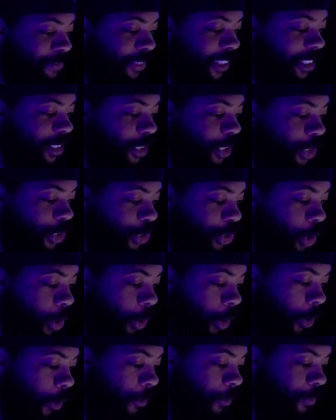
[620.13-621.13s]
He says,
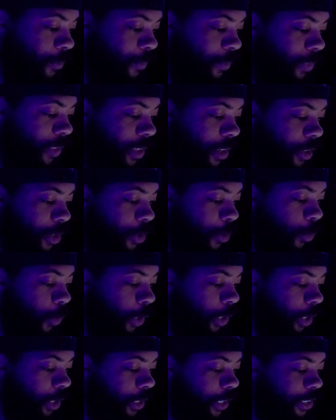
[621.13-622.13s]
Shoto, your
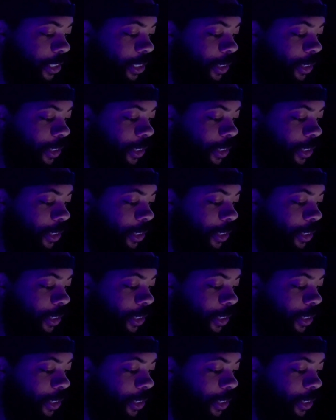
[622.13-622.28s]
willingness